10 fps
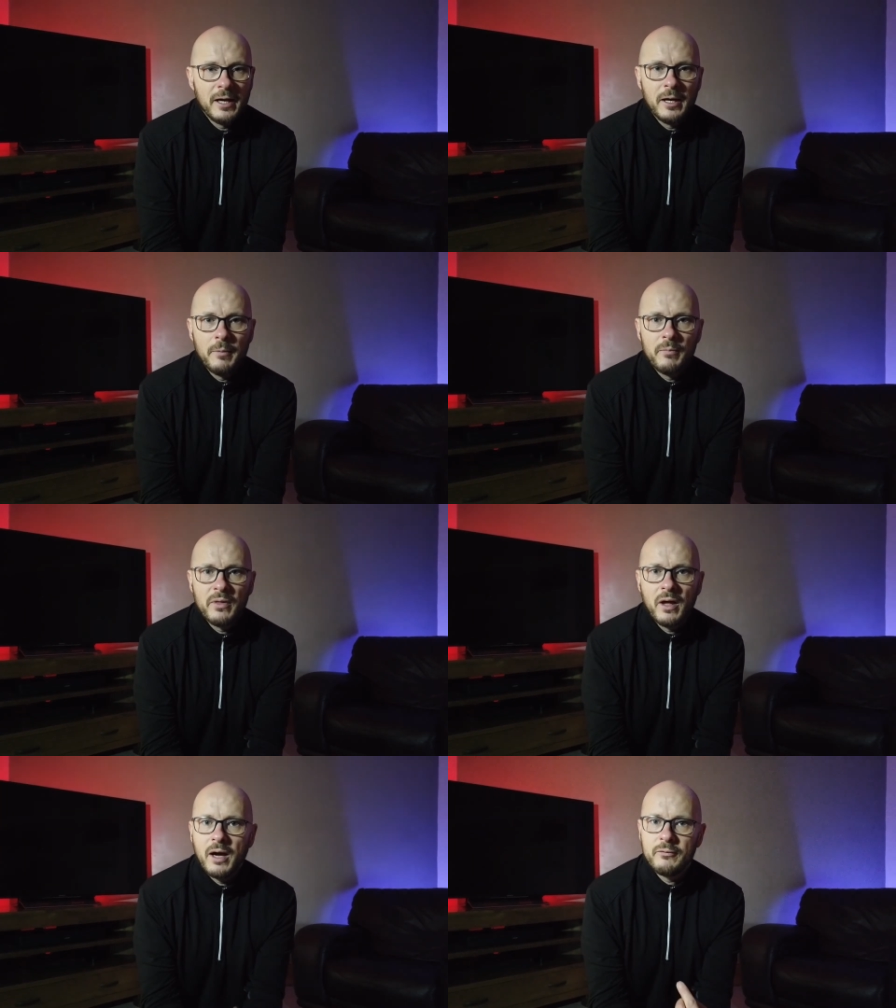I
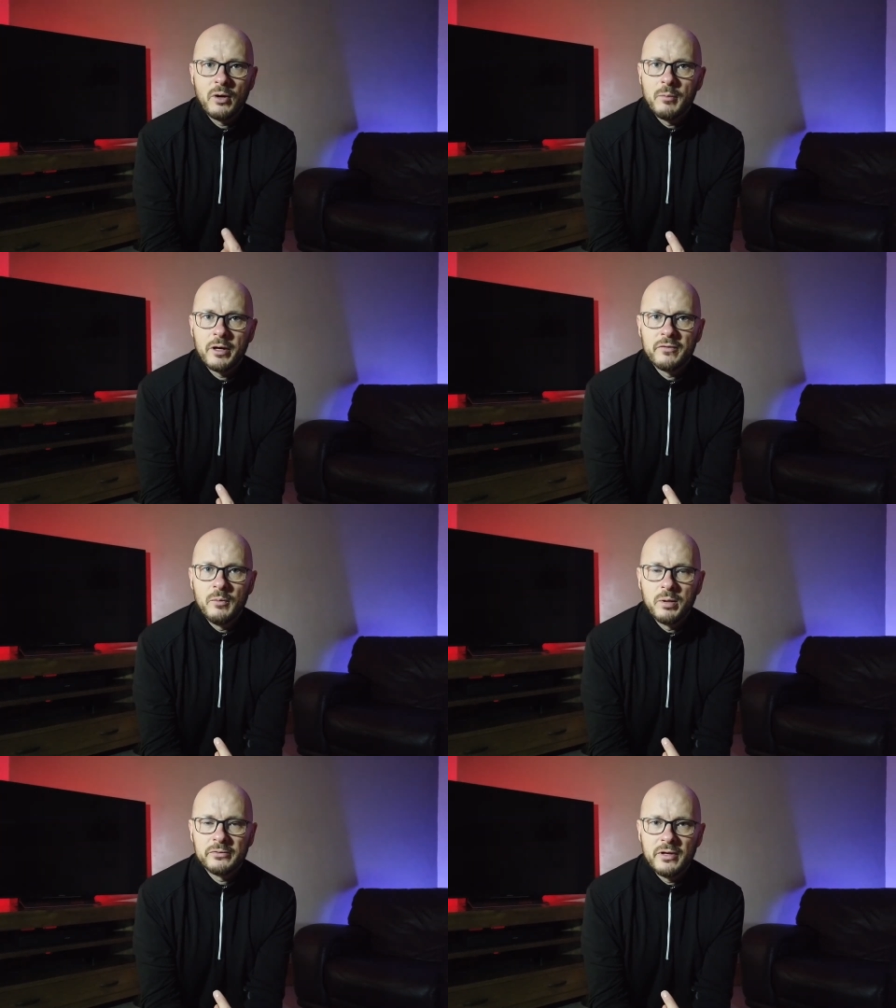haven't got a
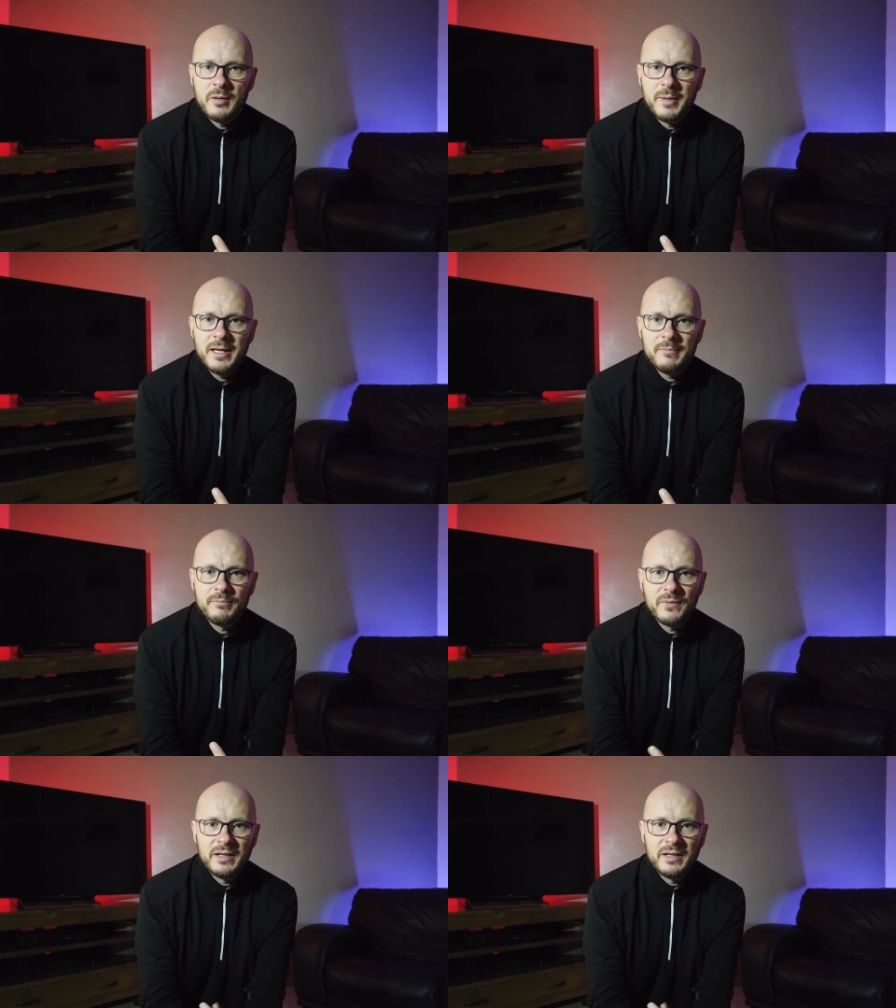microphone plugged in at the minute.